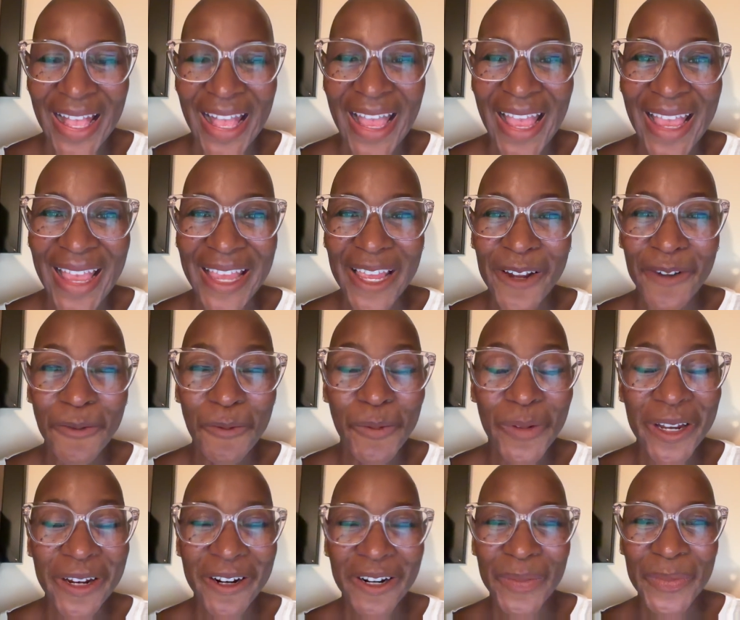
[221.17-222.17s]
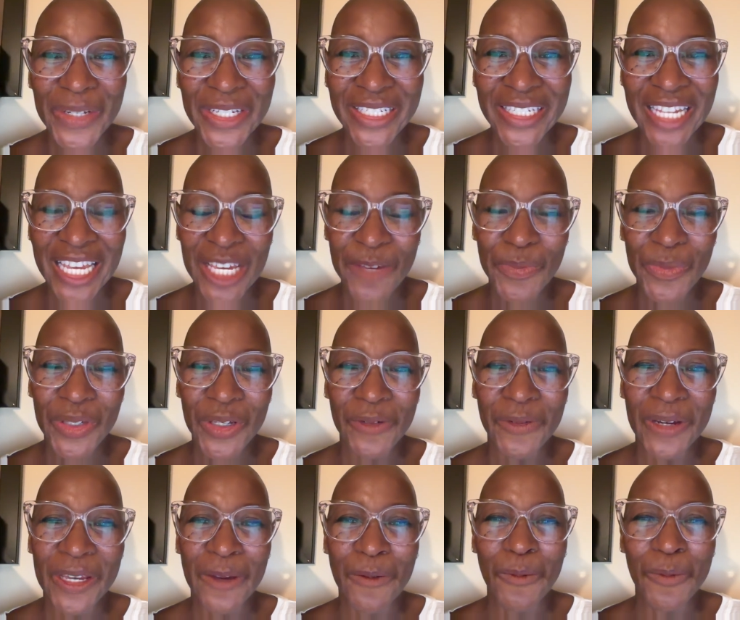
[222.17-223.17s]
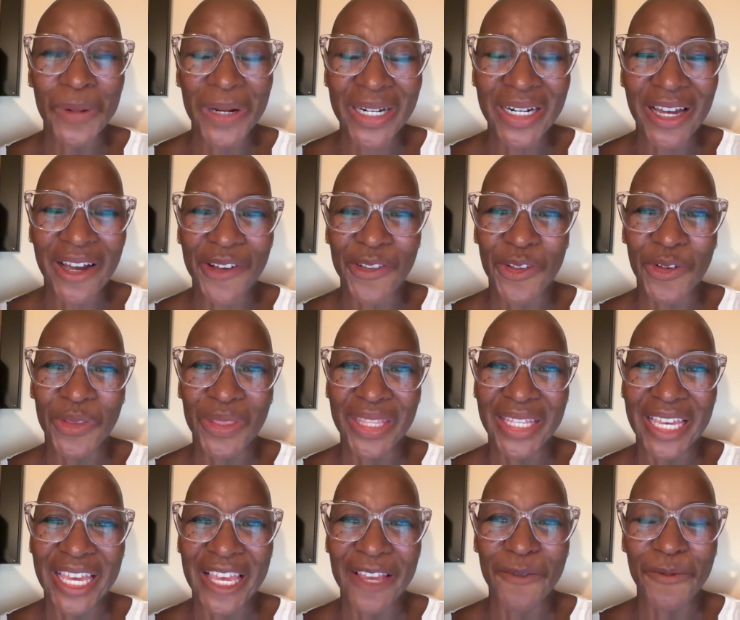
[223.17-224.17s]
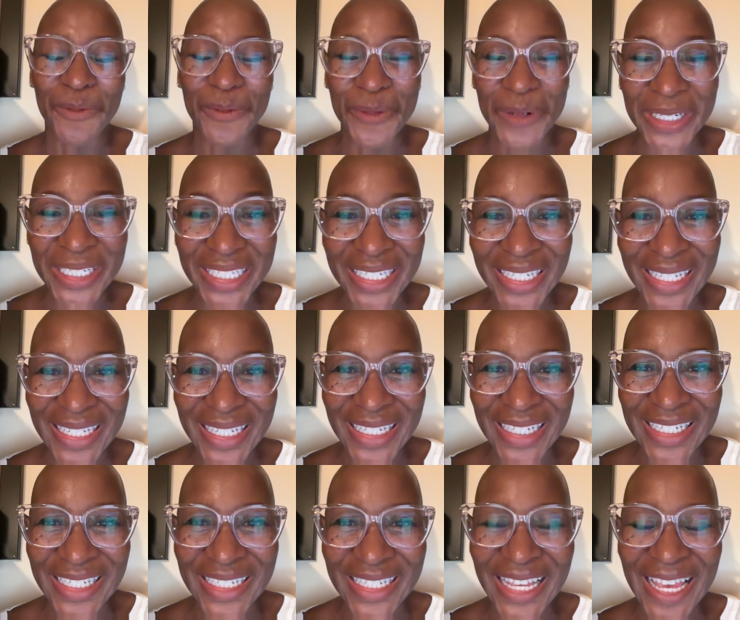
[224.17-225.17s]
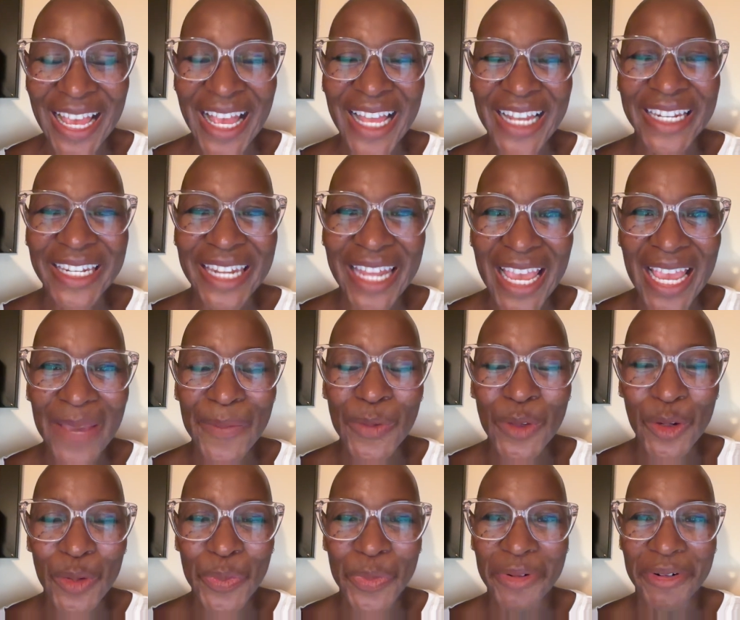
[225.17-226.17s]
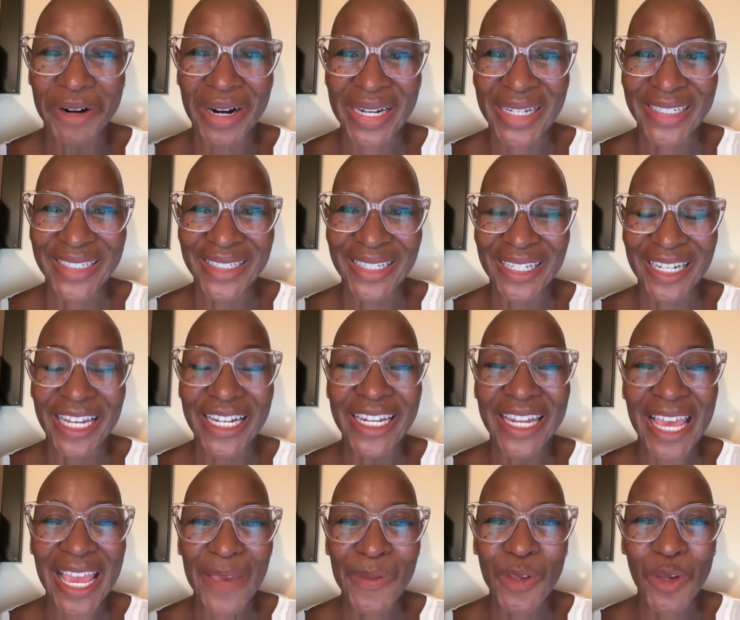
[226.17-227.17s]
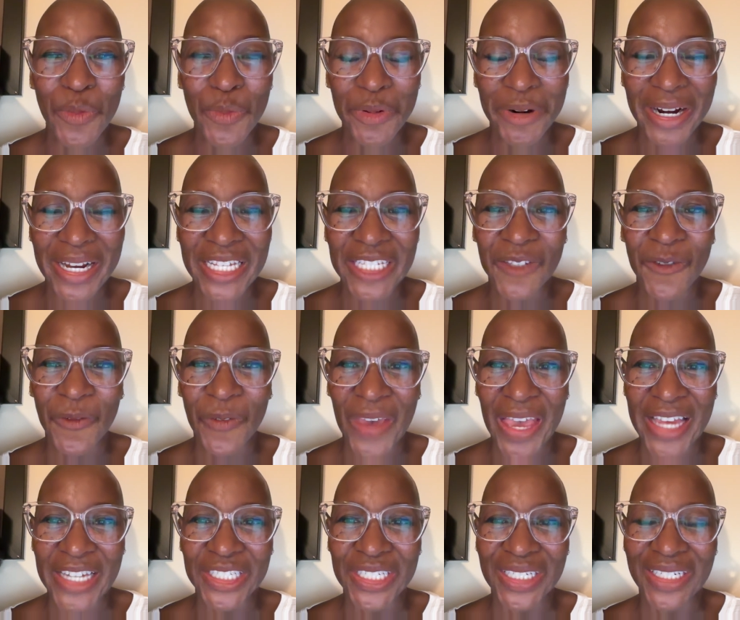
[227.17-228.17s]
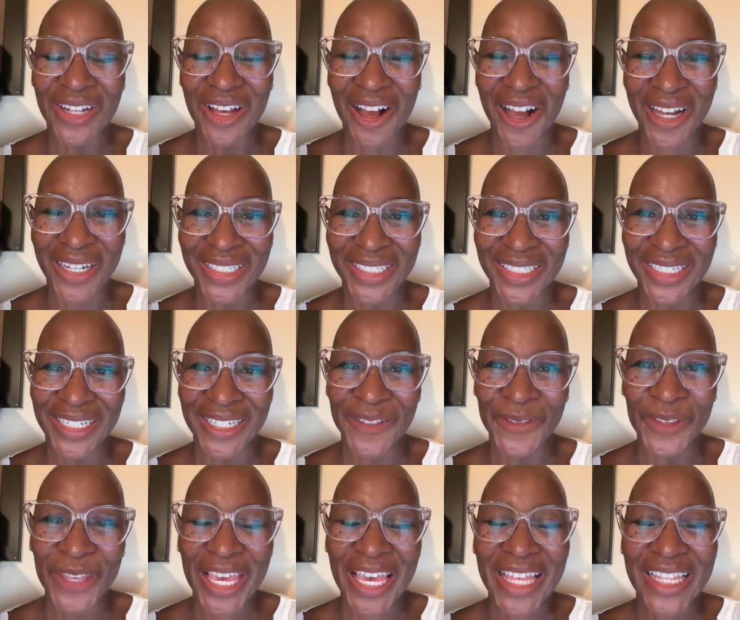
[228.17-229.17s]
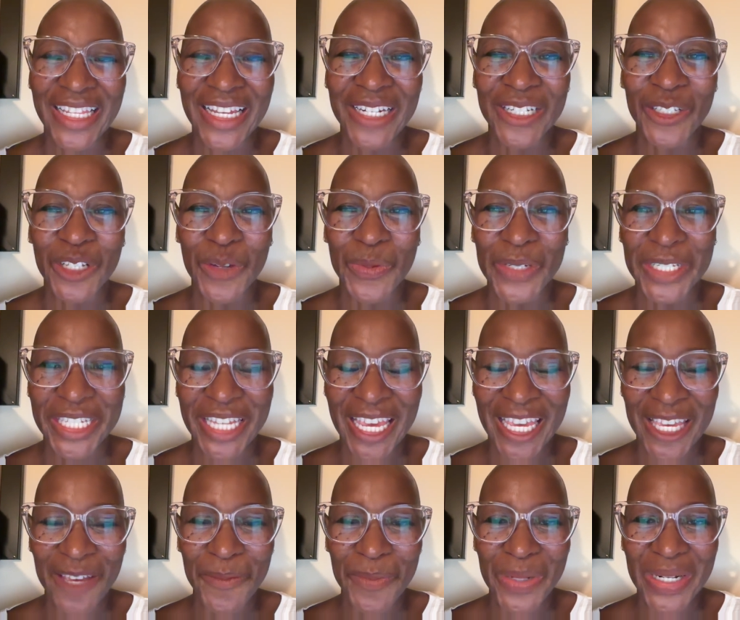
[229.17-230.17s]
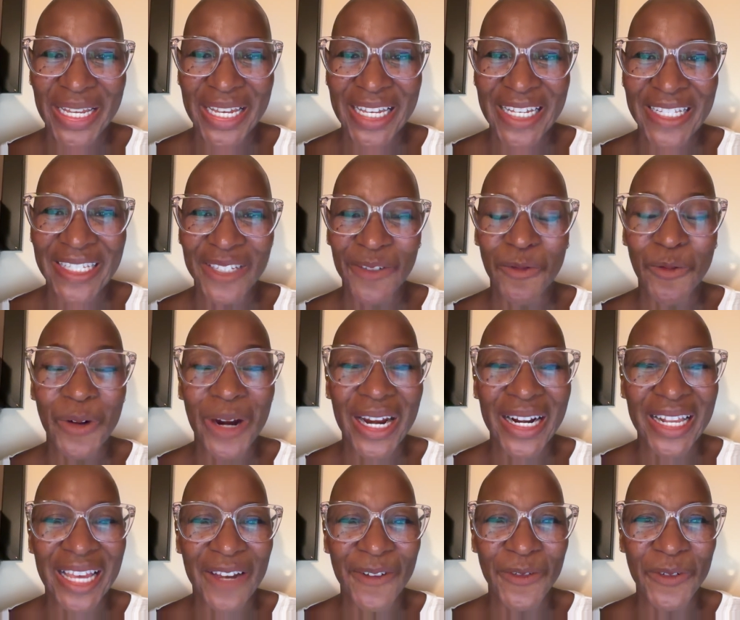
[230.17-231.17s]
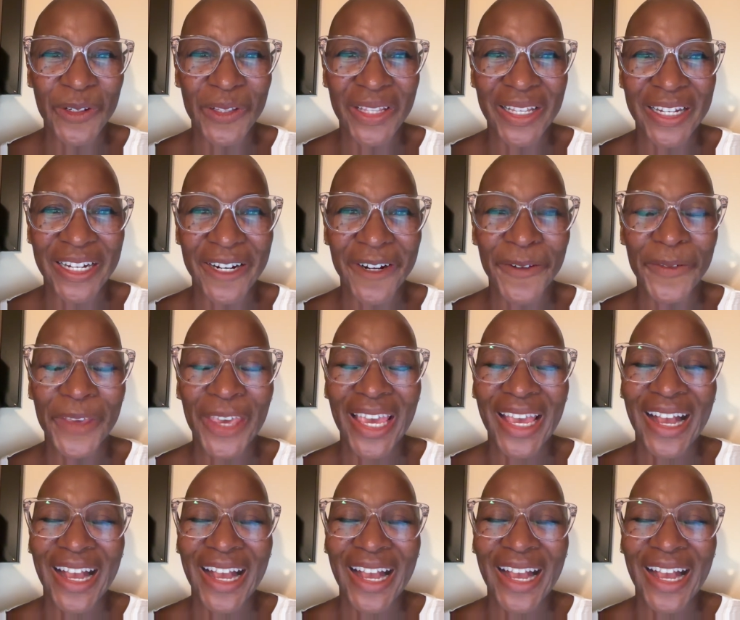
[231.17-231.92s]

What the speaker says: And we're going to be debuting one other thing, which is Name Your Price, a Name Your Price fashion auction that is going to be taking place right after there.